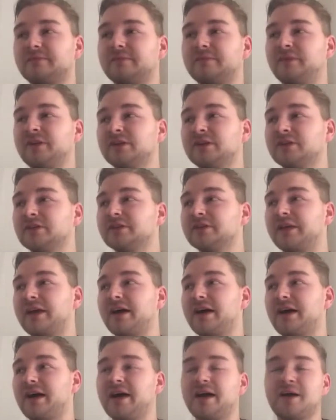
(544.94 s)
feel
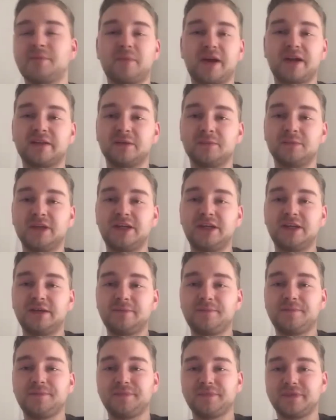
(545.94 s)
that I am back to me,
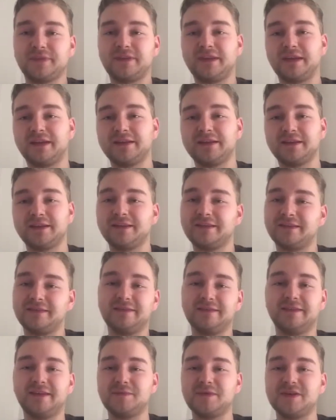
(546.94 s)
then
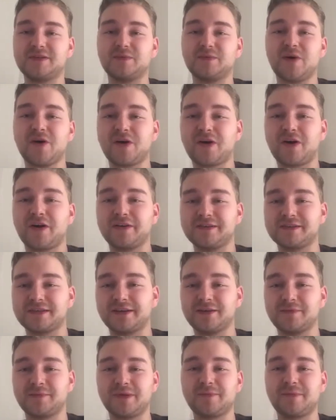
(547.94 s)
Dimi's walk-on is
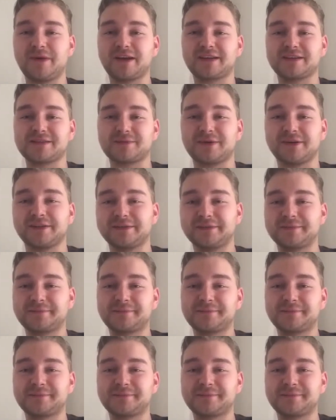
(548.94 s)
going to be back as well.